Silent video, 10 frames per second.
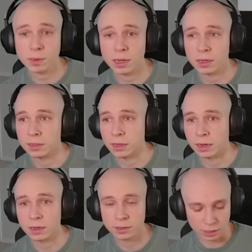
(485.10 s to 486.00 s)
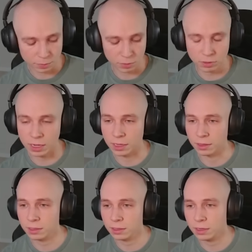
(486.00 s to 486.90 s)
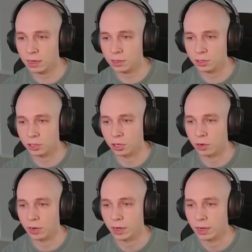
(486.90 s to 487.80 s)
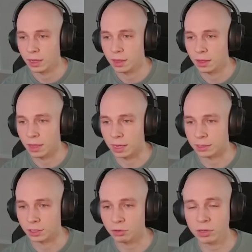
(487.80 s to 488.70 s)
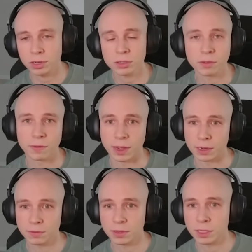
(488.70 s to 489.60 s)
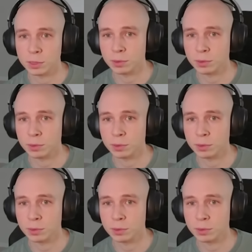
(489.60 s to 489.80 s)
my second example, and this is kind of just showing that you can also fight for these